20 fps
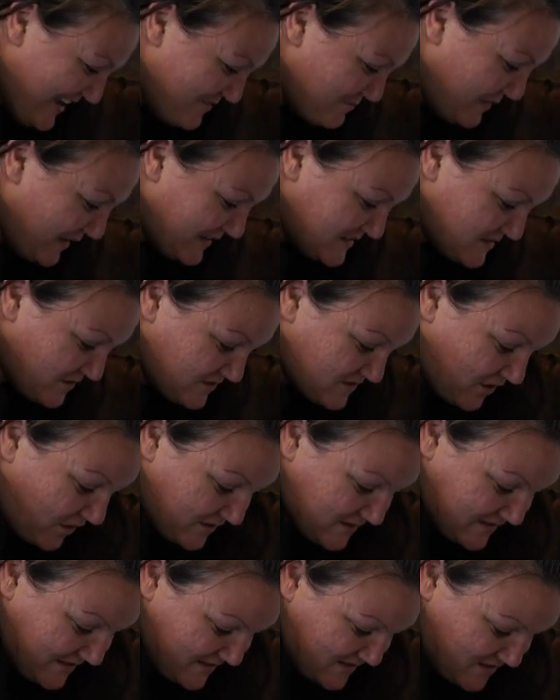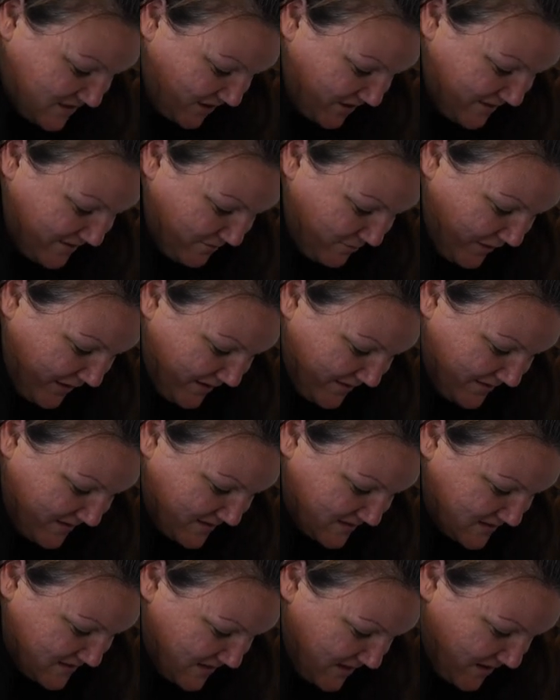Because as long as I start where
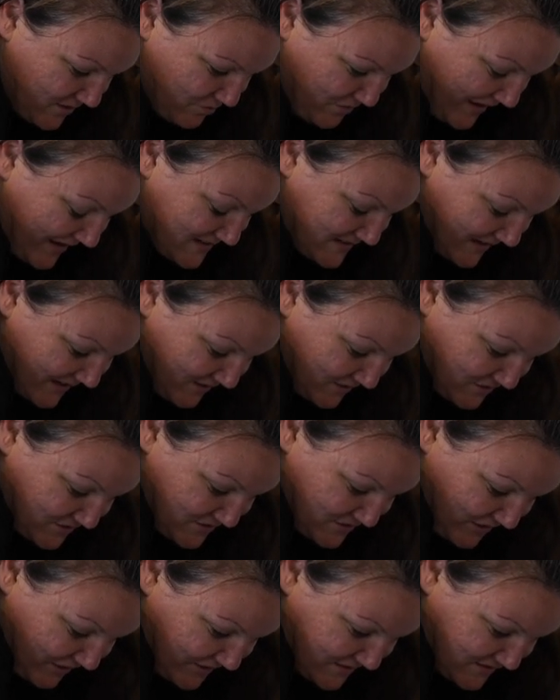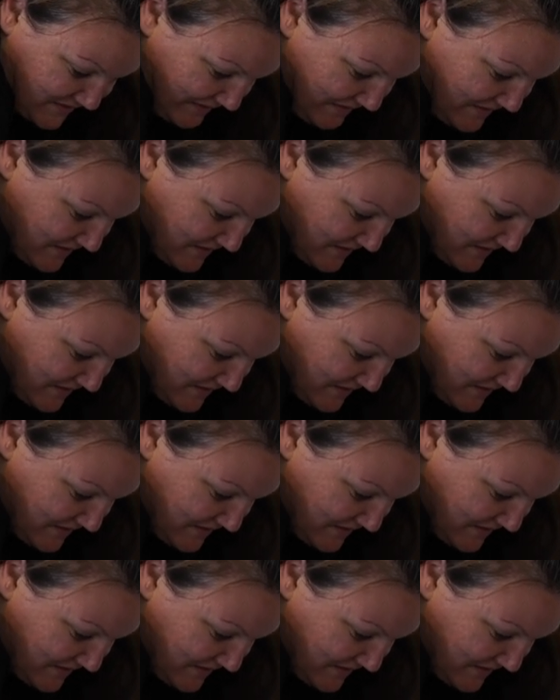this rectangle starts in